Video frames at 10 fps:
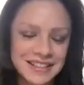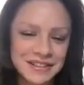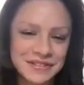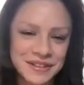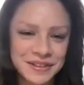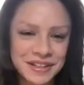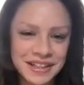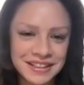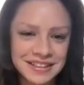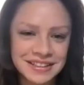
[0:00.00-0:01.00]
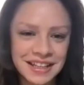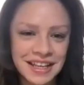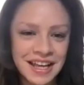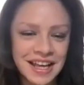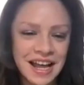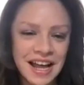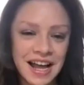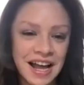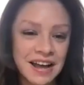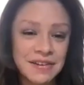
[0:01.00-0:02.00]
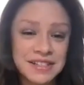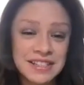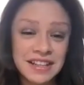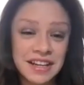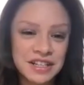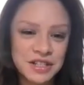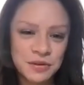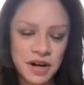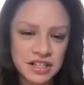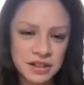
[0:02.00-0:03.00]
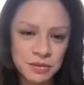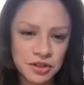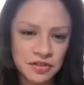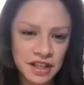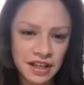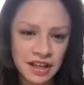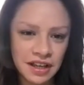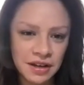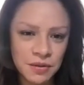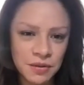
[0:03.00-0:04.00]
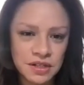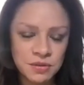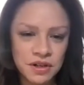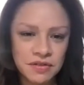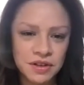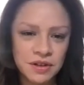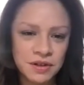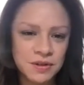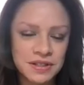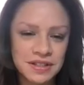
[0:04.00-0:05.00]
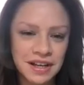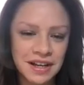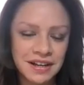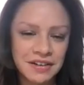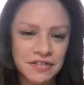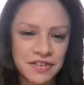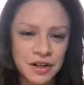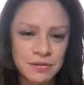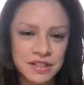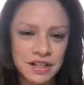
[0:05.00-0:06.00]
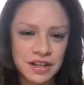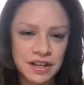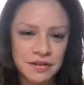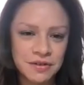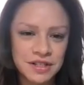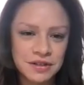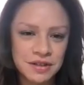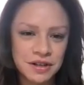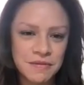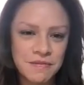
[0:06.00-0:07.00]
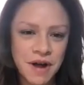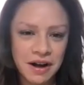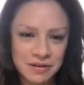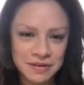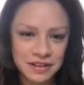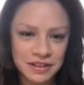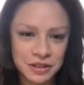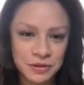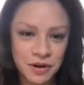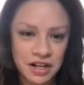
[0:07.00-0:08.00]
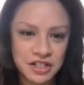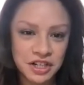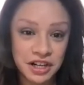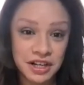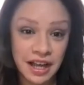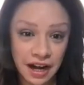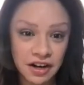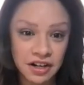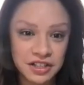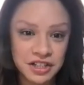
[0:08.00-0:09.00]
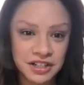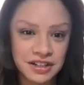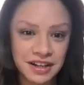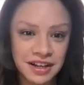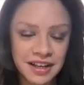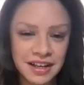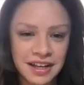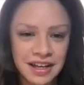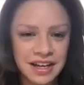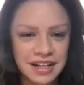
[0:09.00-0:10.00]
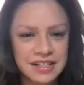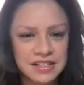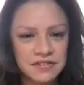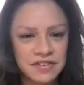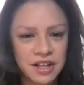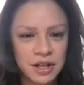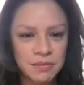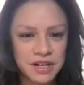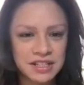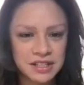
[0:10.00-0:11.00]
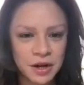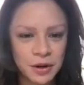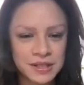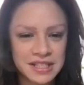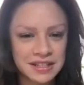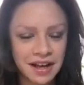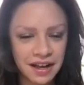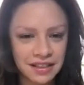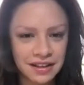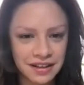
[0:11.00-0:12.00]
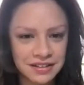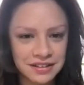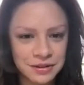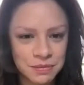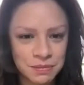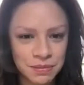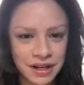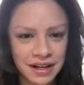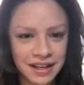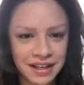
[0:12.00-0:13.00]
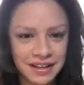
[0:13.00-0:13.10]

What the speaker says: of course. I was delighted to watch the movie. It was one of those films that it was admirable to watch your character kind of develop in its own silence. But